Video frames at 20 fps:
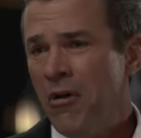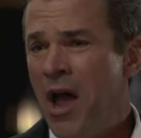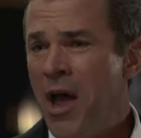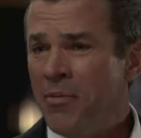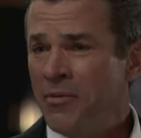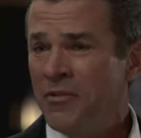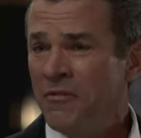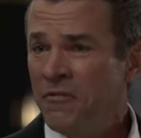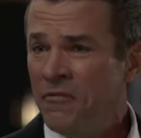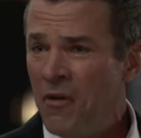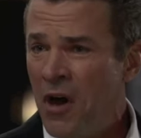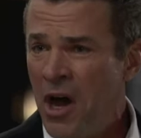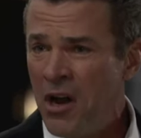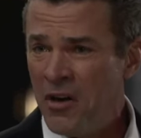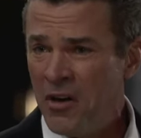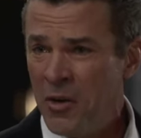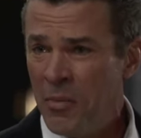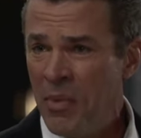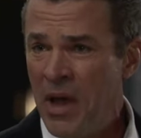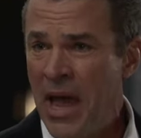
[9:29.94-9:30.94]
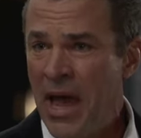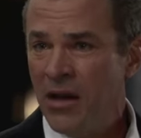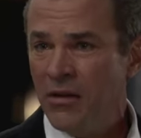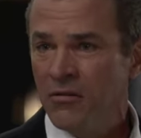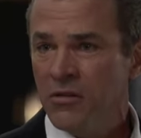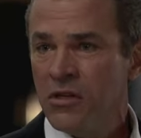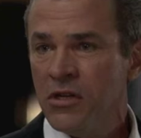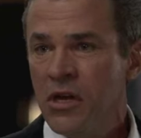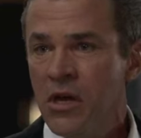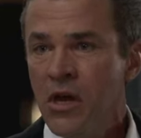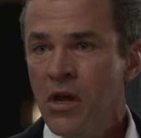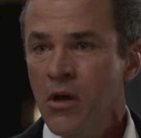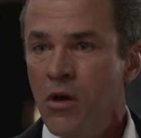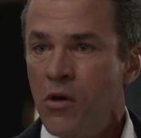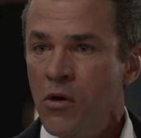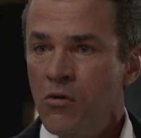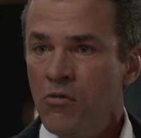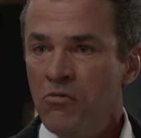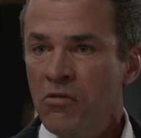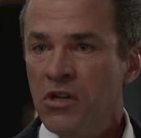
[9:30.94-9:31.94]
Robin fought her battles
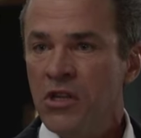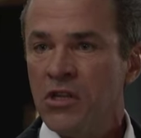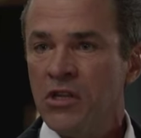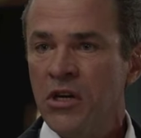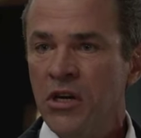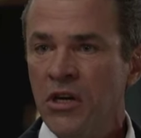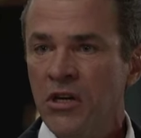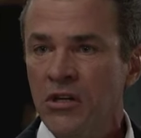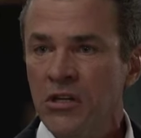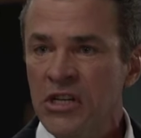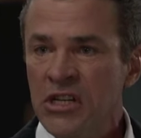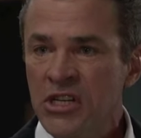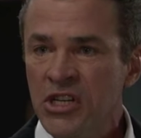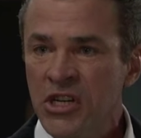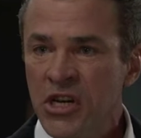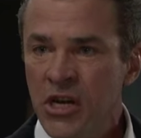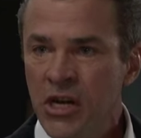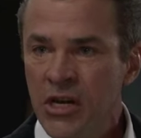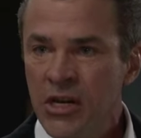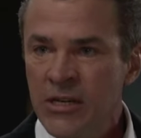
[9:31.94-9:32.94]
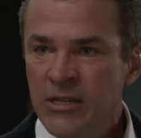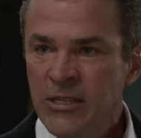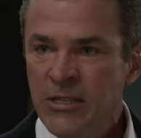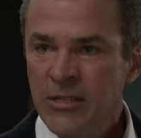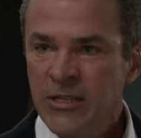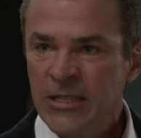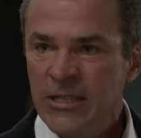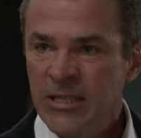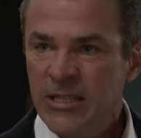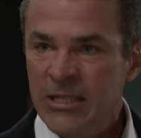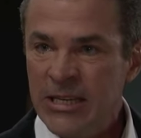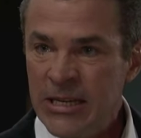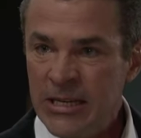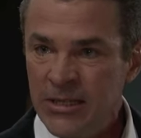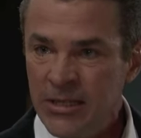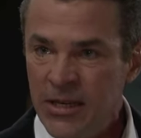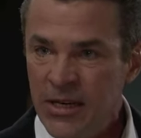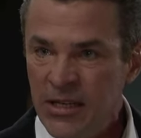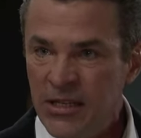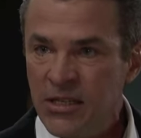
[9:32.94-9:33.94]
with courage and
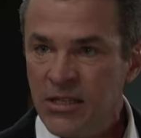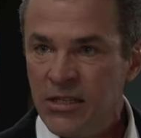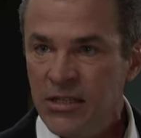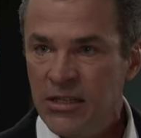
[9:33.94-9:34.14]
dignity,